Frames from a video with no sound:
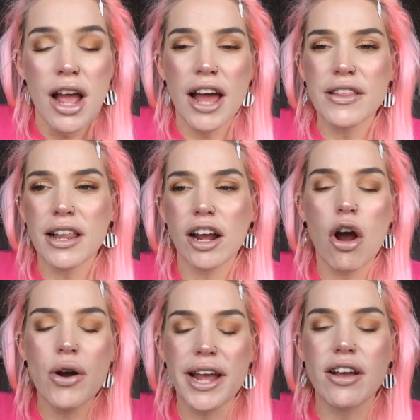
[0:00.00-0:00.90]
And they're like,
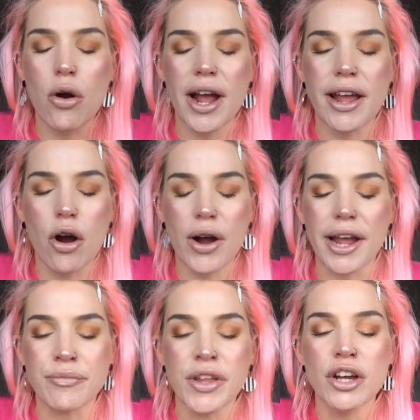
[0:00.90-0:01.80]
okay, okay,
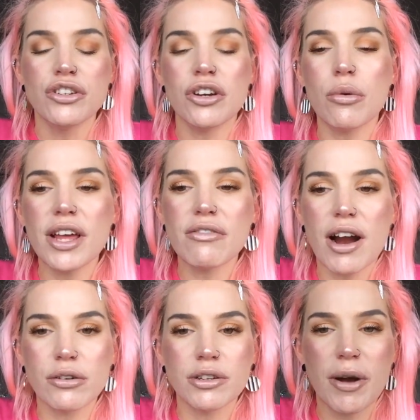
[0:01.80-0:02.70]
okay. Do you know where the
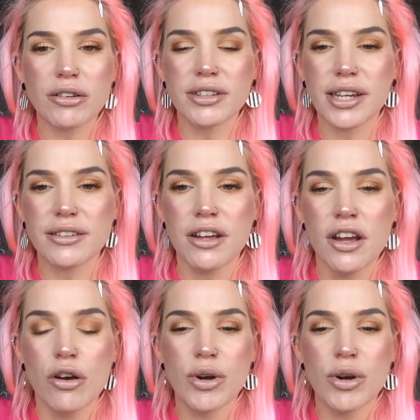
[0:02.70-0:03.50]
roundabout is